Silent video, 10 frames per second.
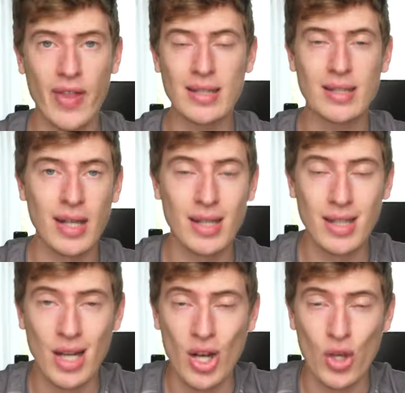if that's
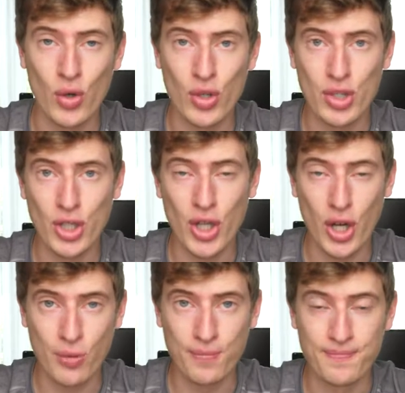ticked, you're good to
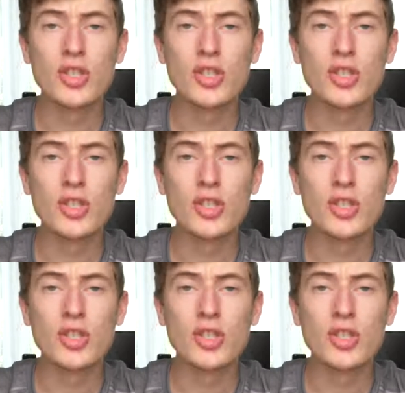go.